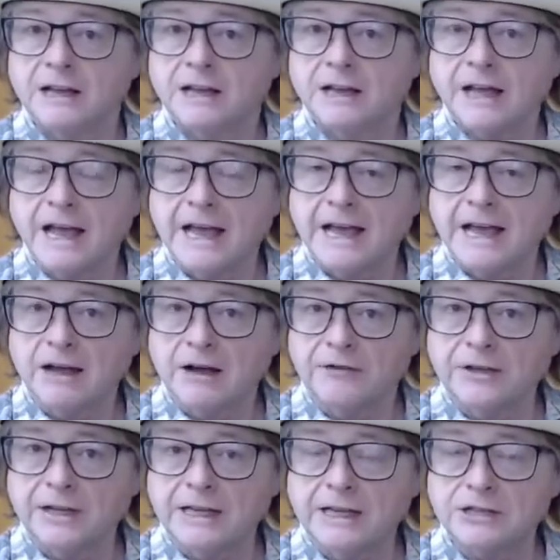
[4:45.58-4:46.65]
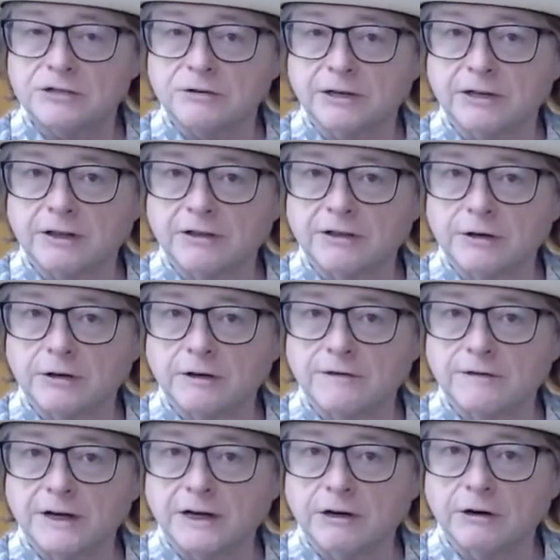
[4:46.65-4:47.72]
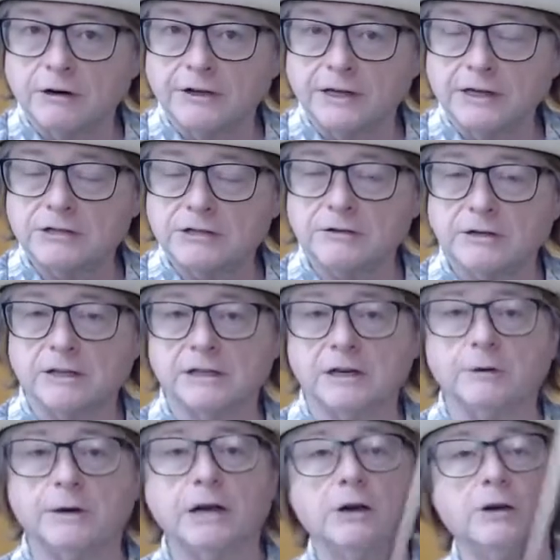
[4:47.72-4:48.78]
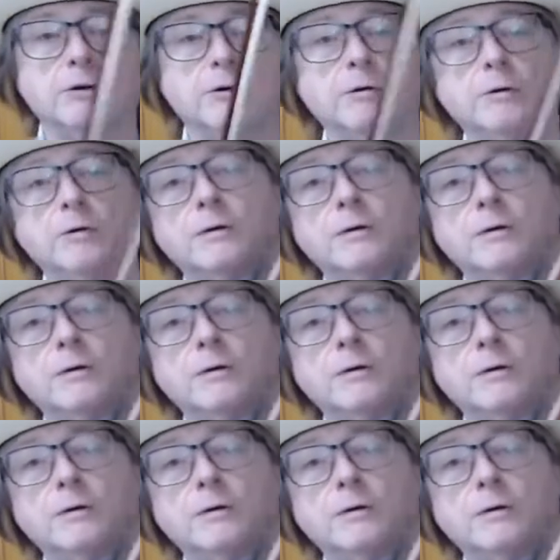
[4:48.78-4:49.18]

A on the E string, the 3rd finger on the E string. Here we go.